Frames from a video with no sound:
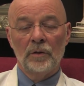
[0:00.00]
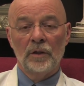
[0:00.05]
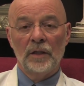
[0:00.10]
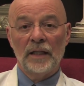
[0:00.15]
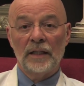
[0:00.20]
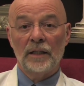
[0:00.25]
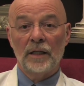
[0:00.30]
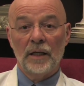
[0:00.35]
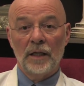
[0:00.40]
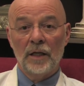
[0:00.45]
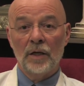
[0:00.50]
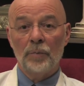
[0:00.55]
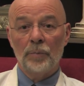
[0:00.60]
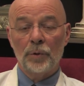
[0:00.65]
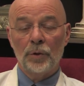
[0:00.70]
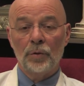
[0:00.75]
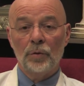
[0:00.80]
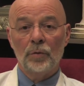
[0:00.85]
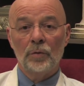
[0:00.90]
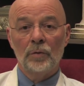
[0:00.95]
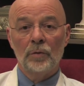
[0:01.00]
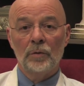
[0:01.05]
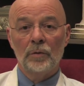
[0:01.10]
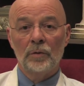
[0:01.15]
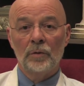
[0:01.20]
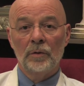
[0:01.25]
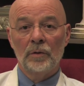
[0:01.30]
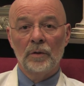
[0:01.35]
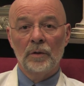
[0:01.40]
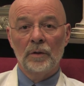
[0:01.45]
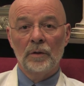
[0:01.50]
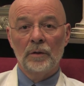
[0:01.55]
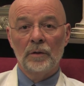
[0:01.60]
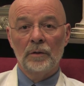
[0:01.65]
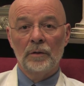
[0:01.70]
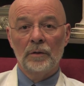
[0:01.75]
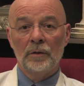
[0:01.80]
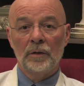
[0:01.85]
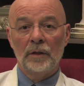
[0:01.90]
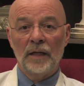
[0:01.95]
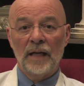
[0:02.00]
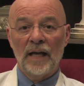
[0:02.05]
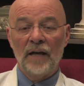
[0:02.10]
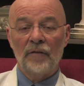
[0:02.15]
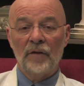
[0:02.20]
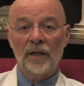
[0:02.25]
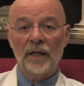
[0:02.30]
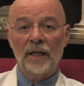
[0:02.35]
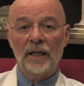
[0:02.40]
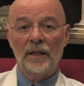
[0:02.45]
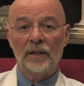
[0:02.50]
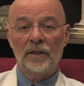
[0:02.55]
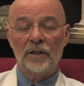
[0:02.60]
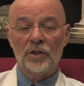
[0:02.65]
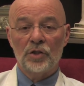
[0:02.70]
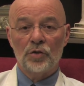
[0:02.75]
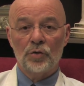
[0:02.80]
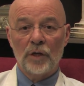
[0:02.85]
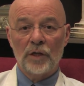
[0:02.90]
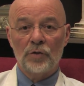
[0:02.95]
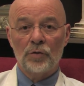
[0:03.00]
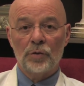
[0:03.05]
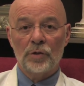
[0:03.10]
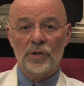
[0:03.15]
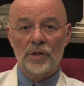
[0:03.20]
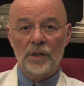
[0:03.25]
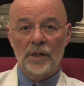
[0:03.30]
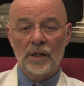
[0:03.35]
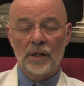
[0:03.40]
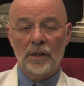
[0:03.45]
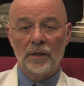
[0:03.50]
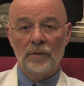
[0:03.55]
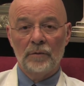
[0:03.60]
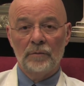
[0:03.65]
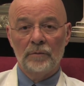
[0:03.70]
that can help you navigate this treacherous sea.